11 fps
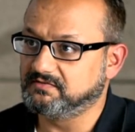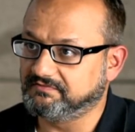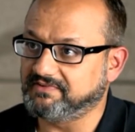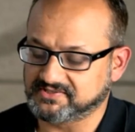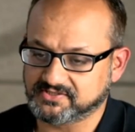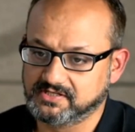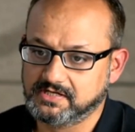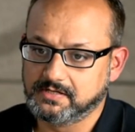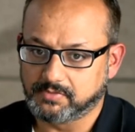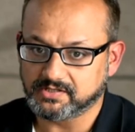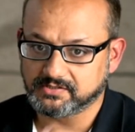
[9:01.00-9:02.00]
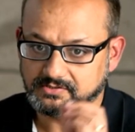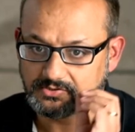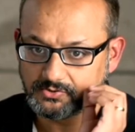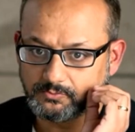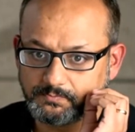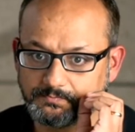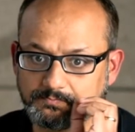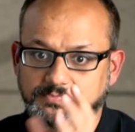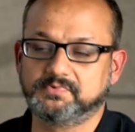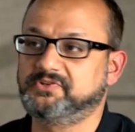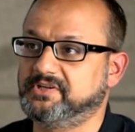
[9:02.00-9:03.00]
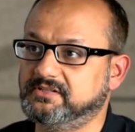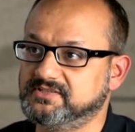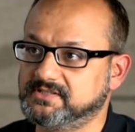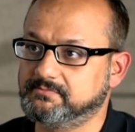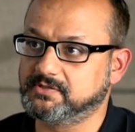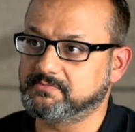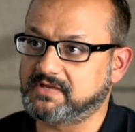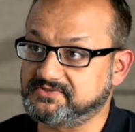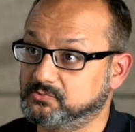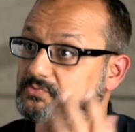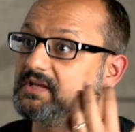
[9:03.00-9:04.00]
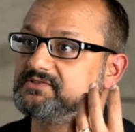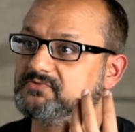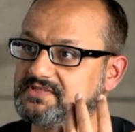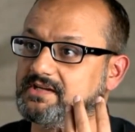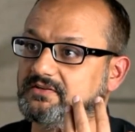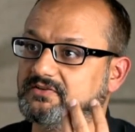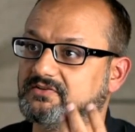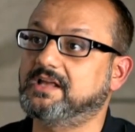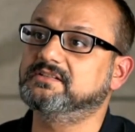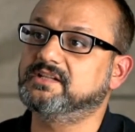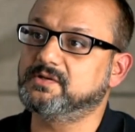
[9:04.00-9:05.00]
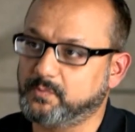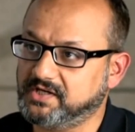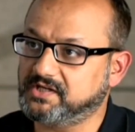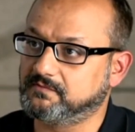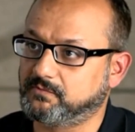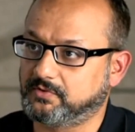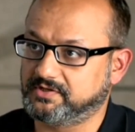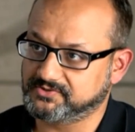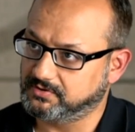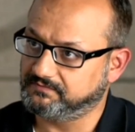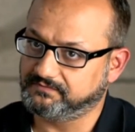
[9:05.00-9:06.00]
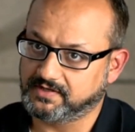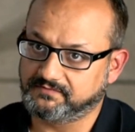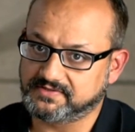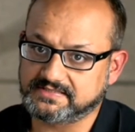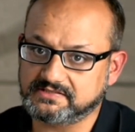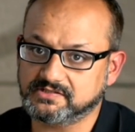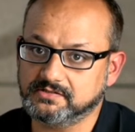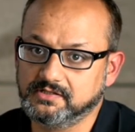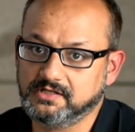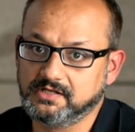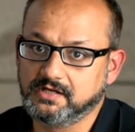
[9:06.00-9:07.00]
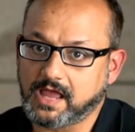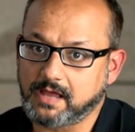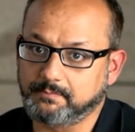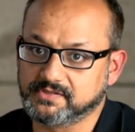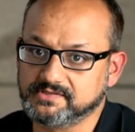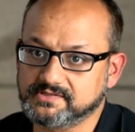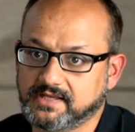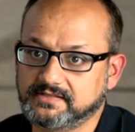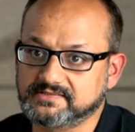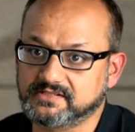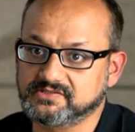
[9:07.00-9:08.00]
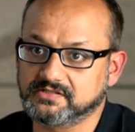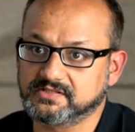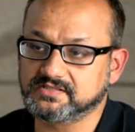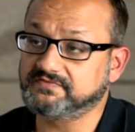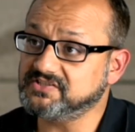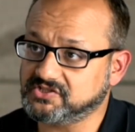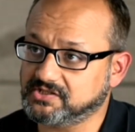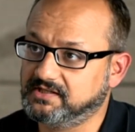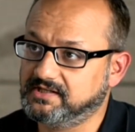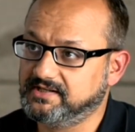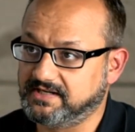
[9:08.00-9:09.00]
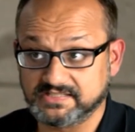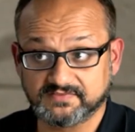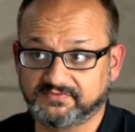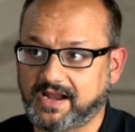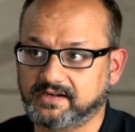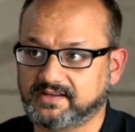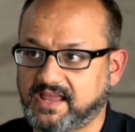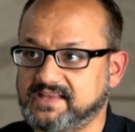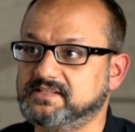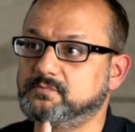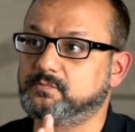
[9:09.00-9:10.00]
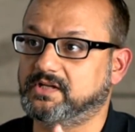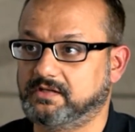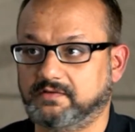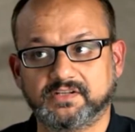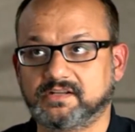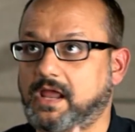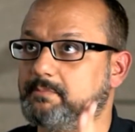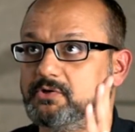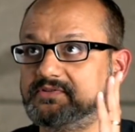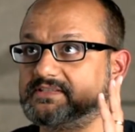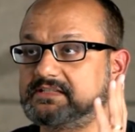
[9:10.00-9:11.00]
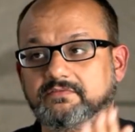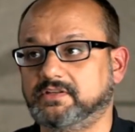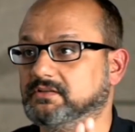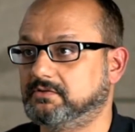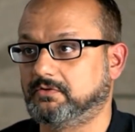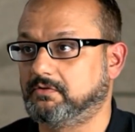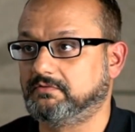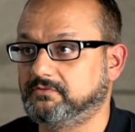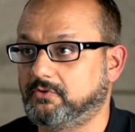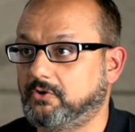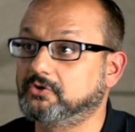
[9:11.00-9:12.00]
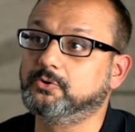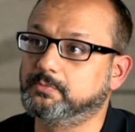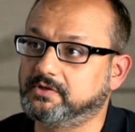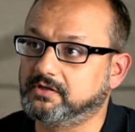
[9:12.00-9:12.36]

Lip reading: fixed. But you treat the symptom as soon as you see it, rather than waiting for it. So if a session happens and that session is fishy, it is flagged as and when. If it happened on 7th of October,